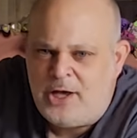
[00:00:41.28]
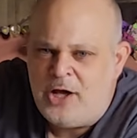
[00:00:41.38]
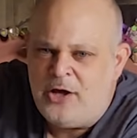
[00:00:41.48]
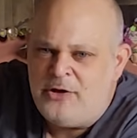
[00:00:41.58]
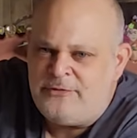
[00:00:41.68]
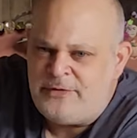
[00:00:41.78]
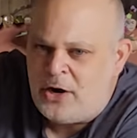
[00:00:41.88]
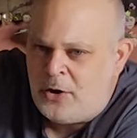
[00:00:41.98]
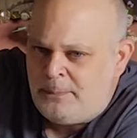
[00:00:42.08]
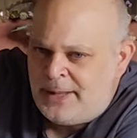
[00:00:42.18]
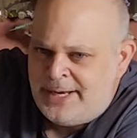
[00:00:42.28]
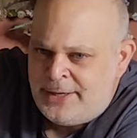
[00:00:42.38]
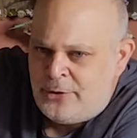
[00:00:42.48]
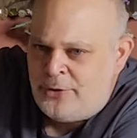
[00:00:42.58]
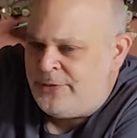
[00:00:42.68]
of our
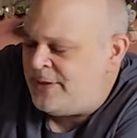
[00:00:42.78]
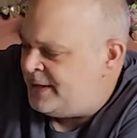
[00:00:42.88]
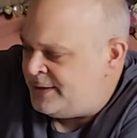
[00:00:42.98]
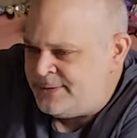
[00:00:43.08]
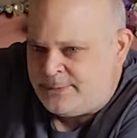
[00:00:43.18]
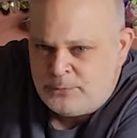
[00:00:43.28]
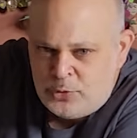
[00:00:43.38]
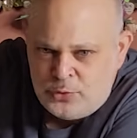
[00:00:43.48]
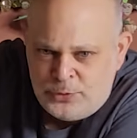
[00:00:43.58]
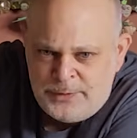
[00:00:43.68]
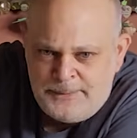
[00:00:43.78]
planet Earth and its moon.